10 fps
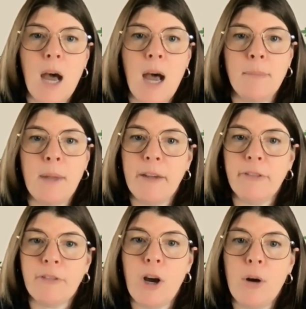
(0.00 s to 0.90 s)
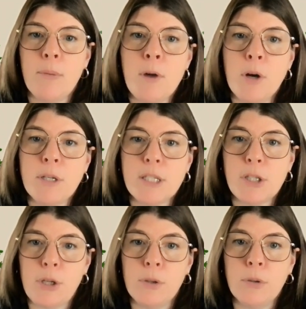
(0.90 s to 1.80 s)
If mode is
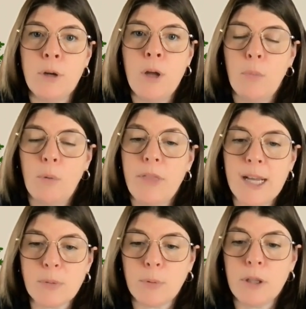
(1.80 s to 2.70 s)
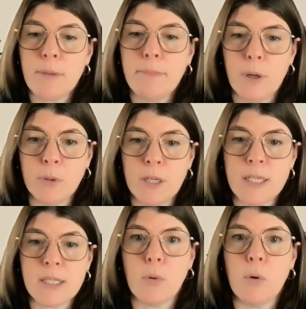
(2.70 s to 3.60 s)
2, well, that's where the
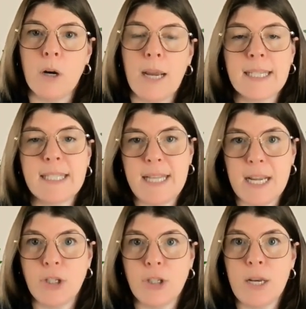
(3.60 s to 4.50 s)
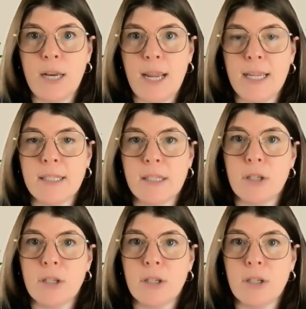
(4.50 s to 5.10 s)
bonus or extension is.